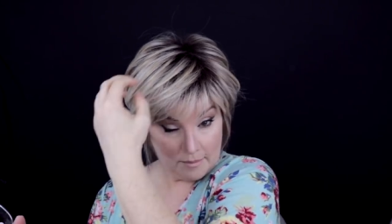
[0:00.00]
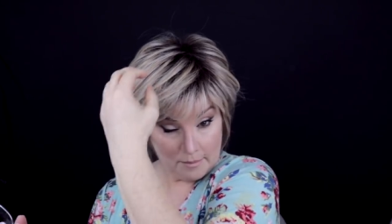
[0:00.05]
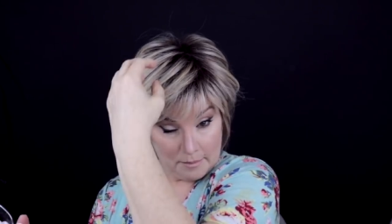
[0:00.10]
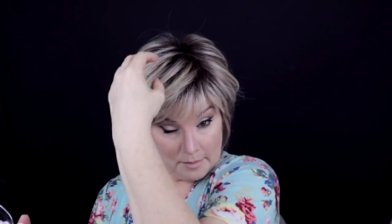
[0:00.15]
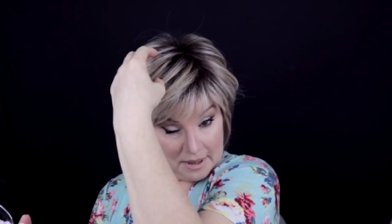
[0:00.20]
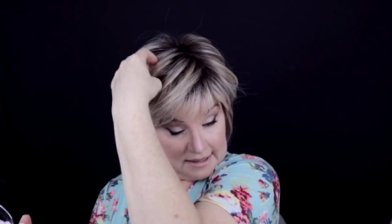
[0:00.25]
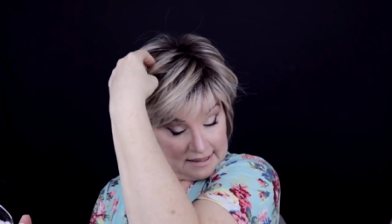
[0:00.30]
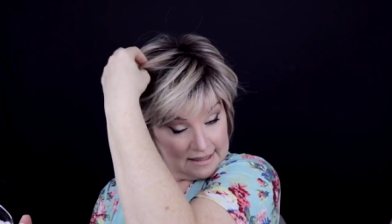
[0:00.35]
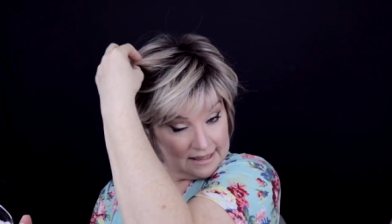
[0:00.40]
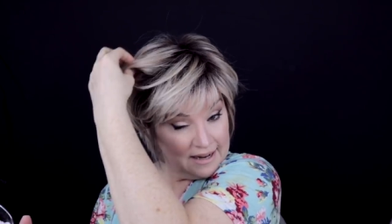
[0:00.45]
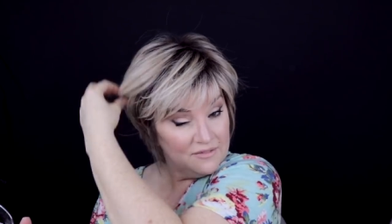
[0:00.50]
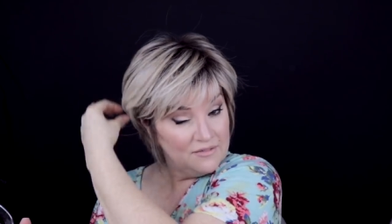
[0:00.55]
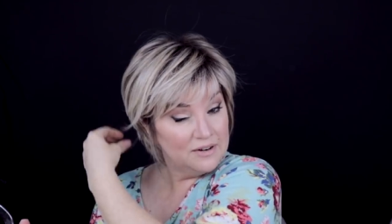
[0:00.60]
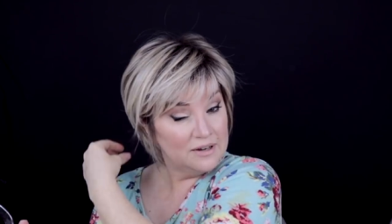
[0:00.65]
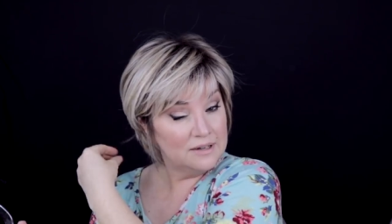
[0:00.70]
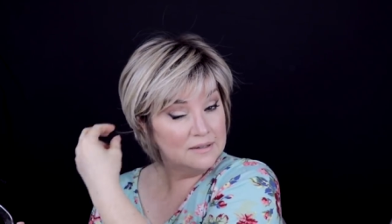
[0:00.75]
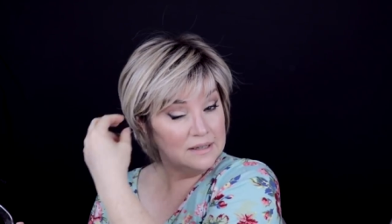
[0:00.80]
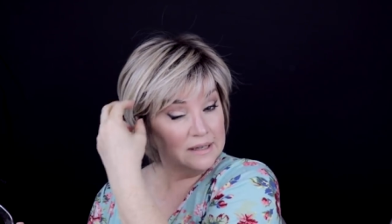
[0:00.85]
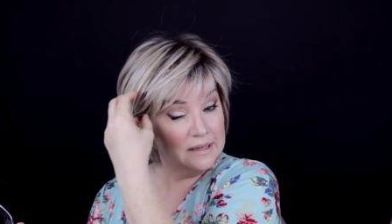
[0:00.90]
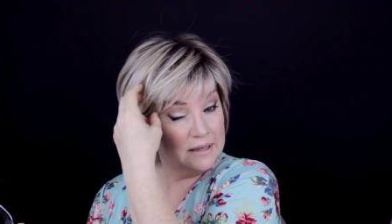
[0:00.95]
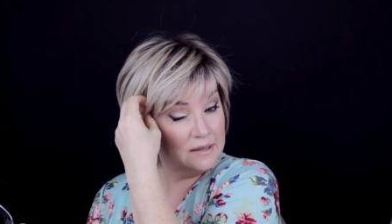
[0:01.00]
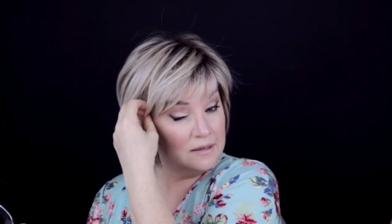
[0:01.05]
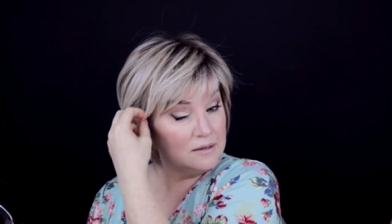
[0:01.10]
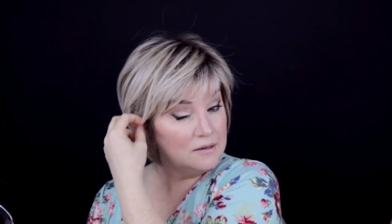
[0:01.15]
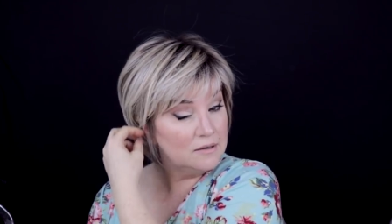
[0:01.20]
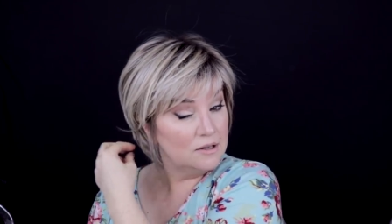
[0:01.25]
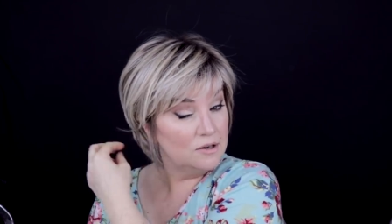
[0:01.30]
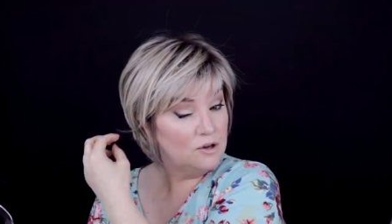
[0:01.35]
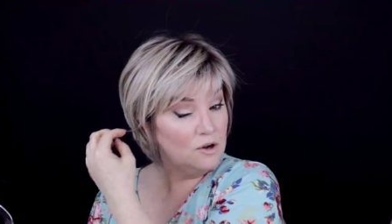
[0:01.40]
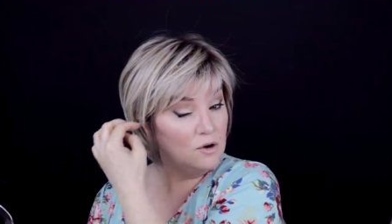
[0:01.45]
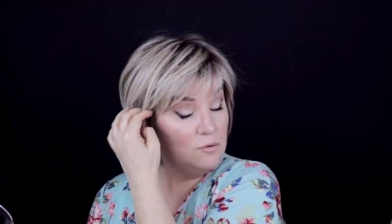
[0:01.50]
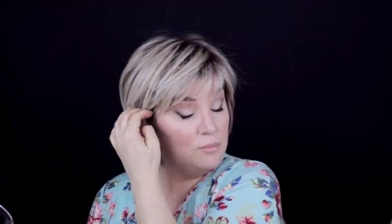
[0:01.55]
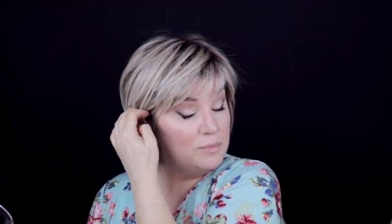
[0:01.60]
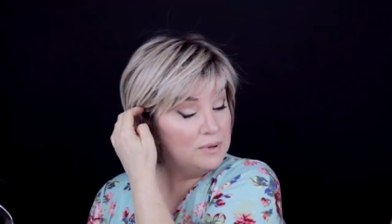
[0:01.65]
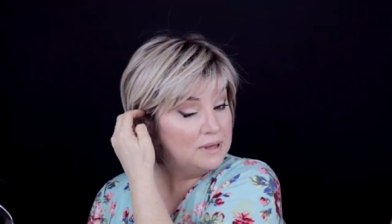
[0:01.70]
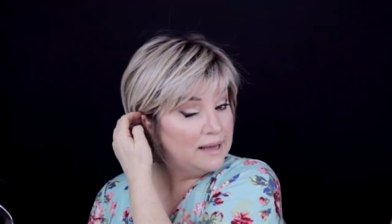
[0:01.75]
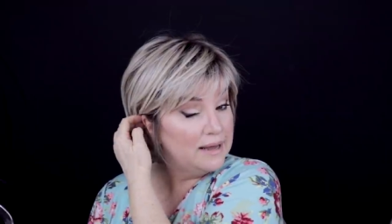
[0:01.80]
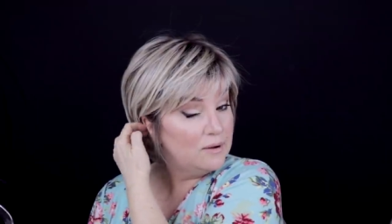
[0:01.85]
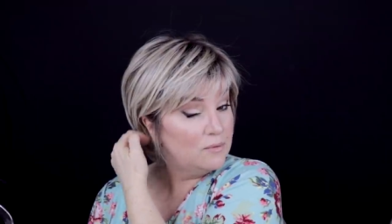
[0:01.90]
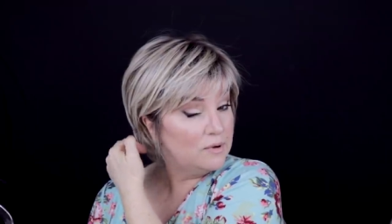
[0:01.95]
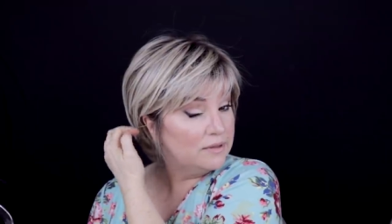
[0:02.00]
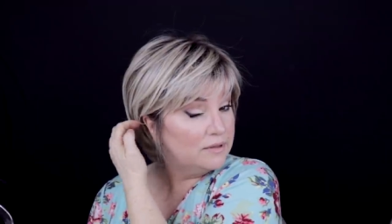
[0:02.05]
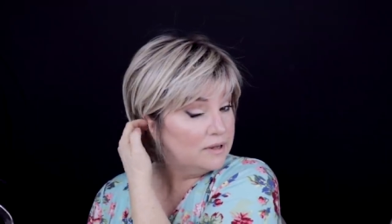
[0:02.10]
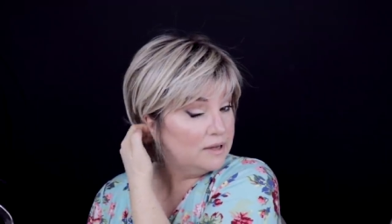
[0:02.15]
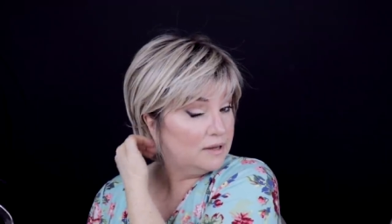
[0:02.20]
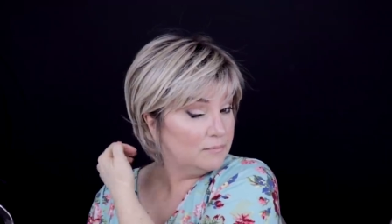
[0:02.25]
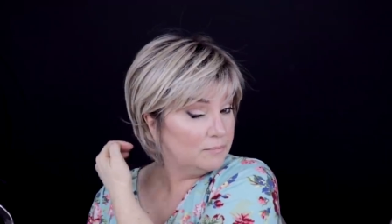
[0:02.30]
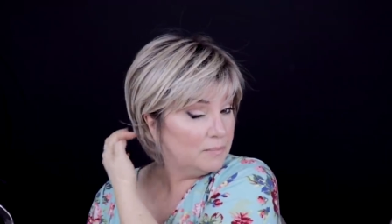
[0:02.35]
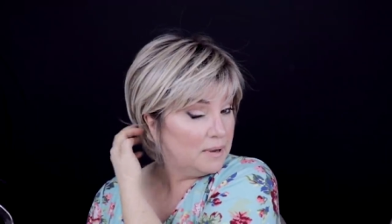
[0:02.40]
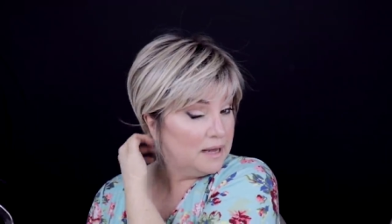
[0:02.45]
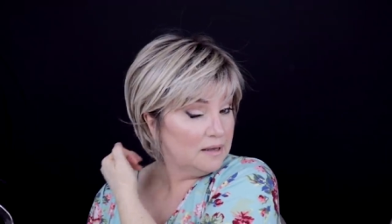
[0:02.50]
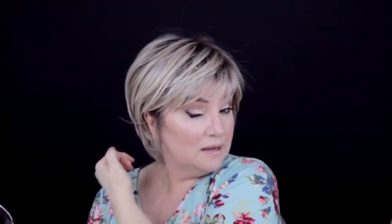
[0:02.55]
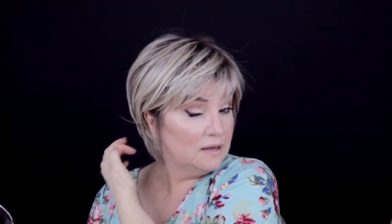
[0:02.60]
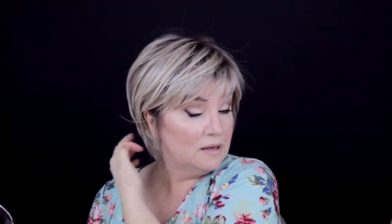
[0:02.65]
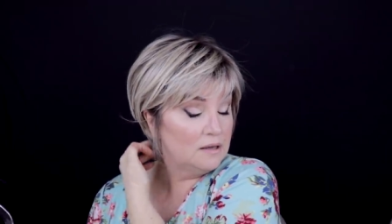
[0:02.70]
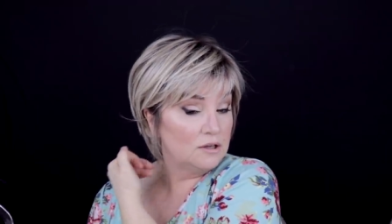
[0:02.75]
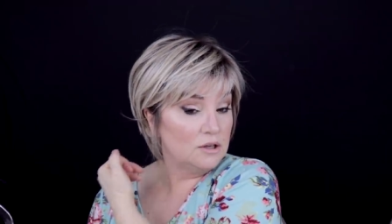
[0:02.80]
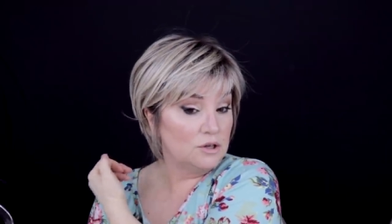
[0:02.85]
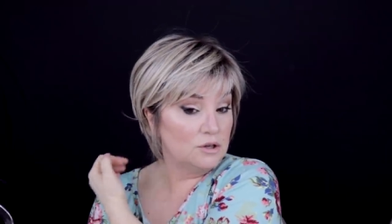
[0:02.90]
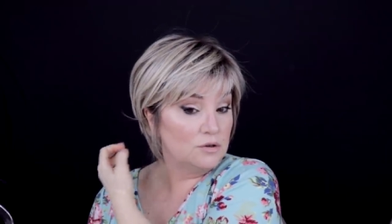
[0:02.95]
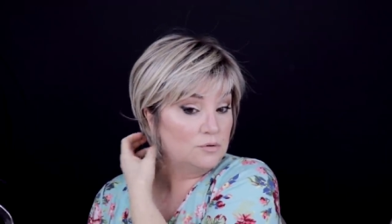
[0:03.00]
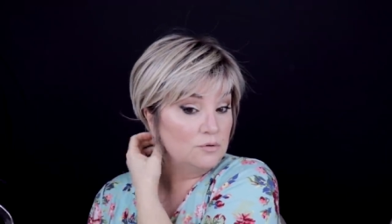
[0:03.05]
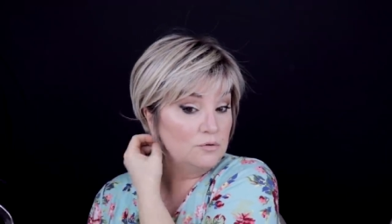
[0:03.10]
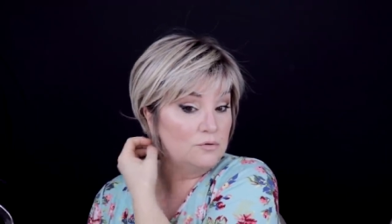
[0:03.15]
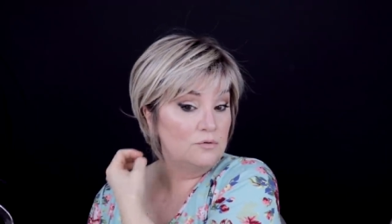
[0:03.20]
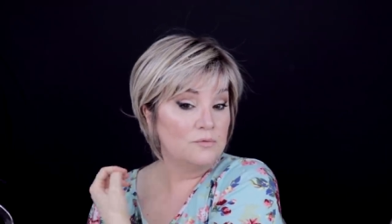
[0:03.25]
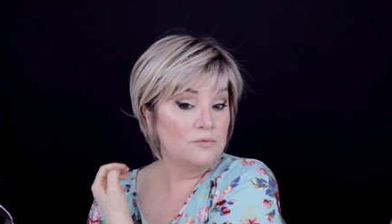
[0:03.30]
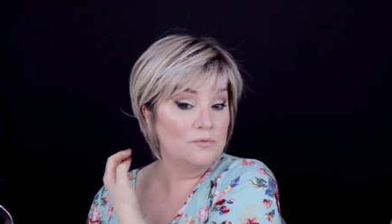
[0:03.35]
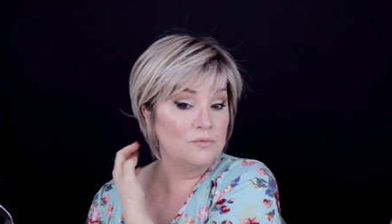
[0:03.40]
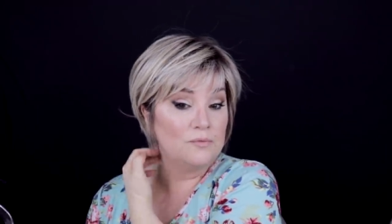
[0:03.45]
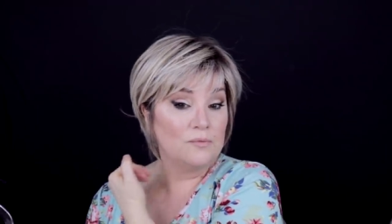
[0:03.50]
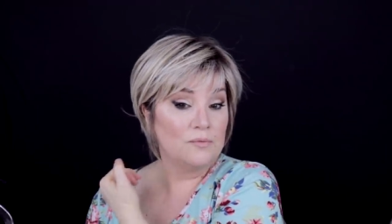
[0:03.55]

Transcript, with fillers: But definitely, you know, play with it, make it you,